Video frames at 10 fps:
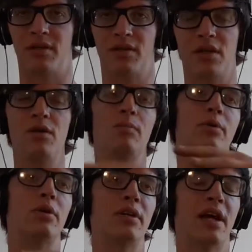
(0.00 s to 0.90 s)
The new
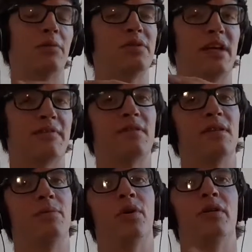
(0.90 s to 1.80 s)
Broly I would definitely
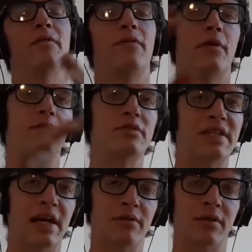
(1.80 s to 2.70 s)
put farther
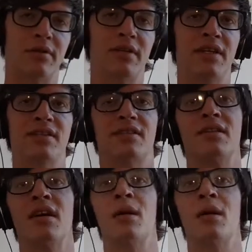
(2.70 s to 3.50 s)
down on the list,